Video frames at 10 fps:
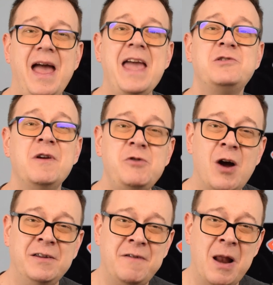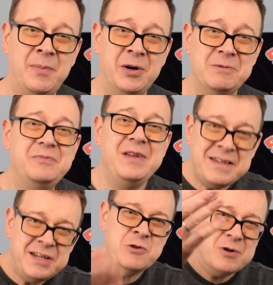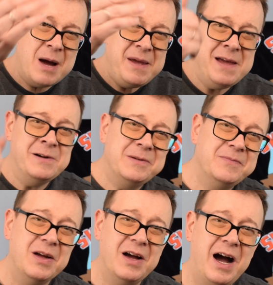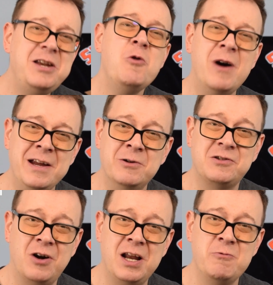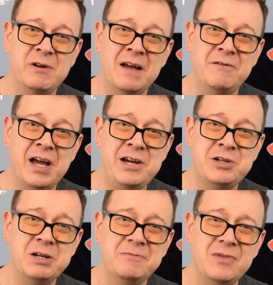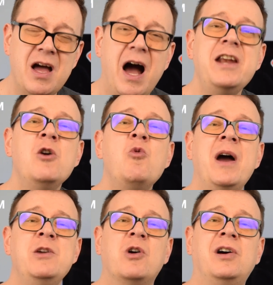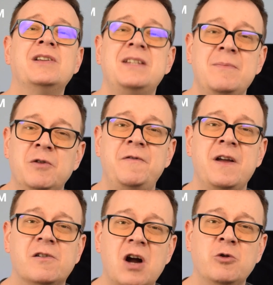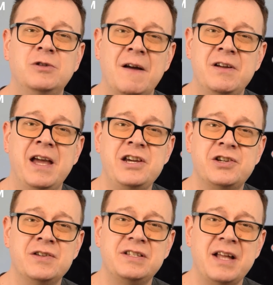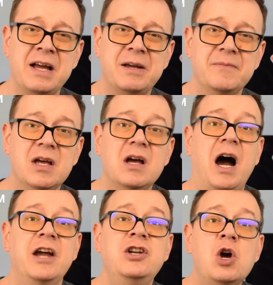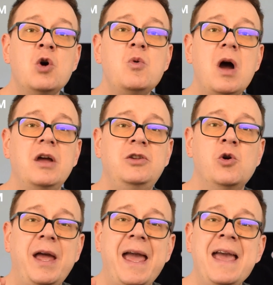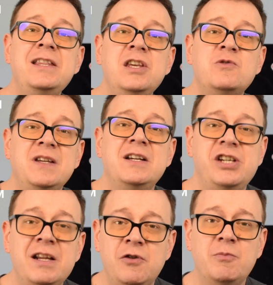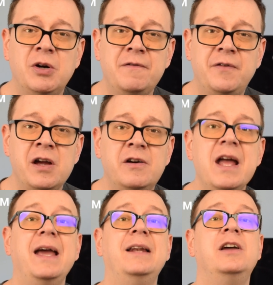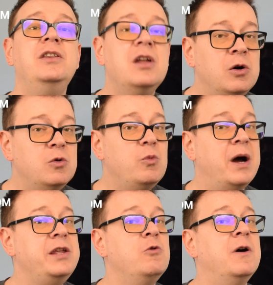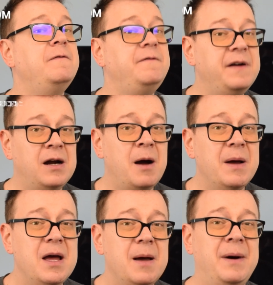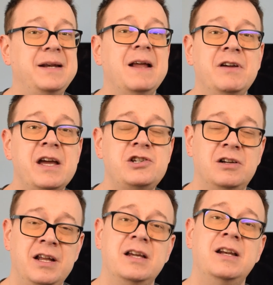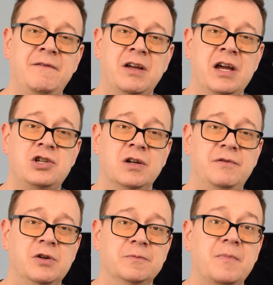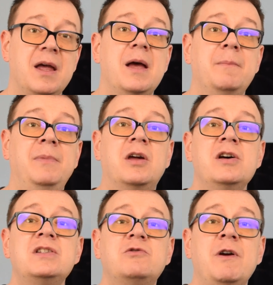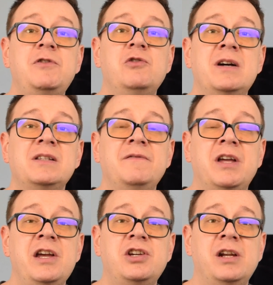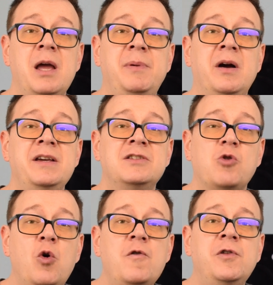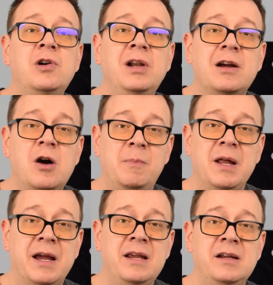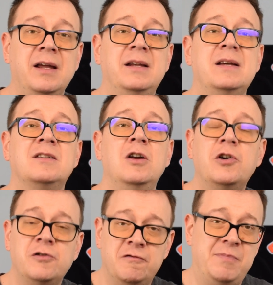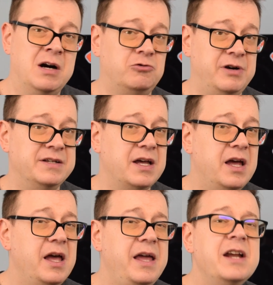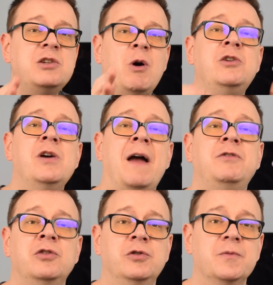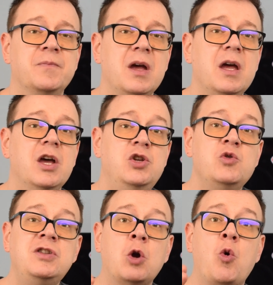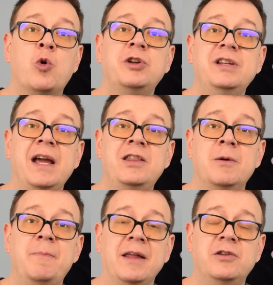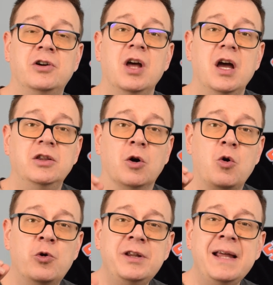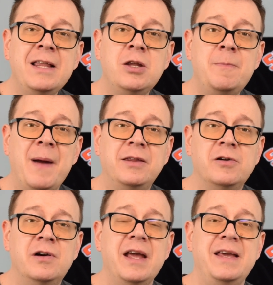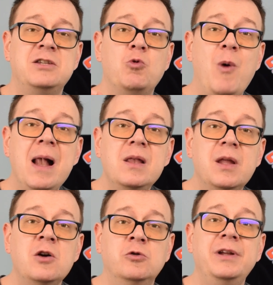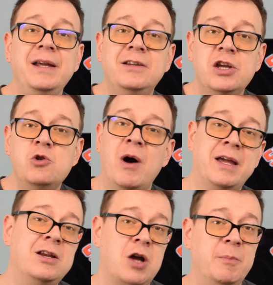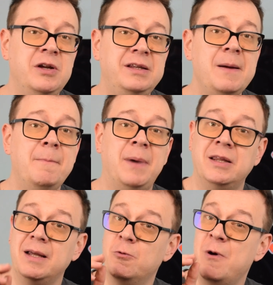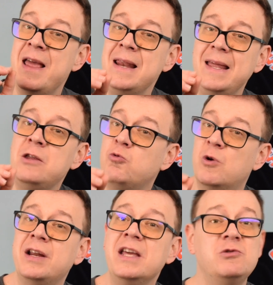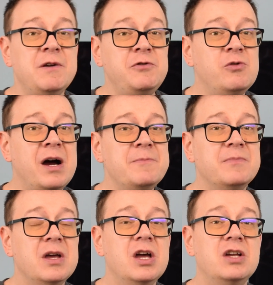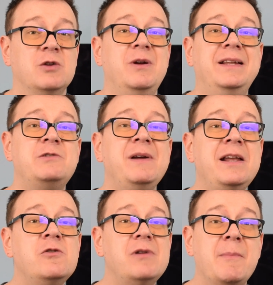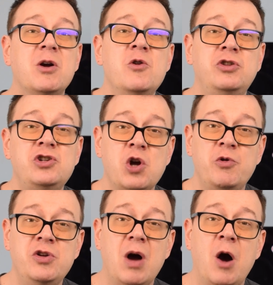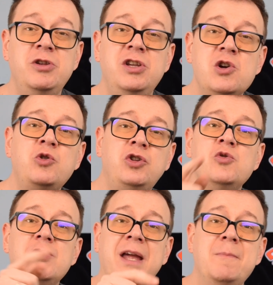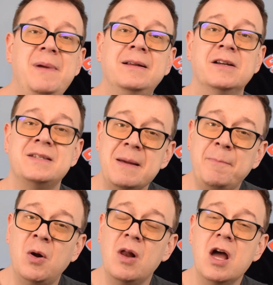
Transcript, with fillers: Hey, SwiftUI developer. Yes, you, come here. I know why you're struggling with navigation. I know why you can't seem to figure out navigation stack. I know you hate using sheet view modifier and I know why you were fed up by navigation link in navigation view. Because SwiftUI's navigation API is overly complicated and has a lot of boundaries. Here's what you have to do. Use the coordinator pattern. The coordinator pattern is well known in the UIKit community, but will it work in SwiftUI? So in this video, I'm going to show you how you too can build a simple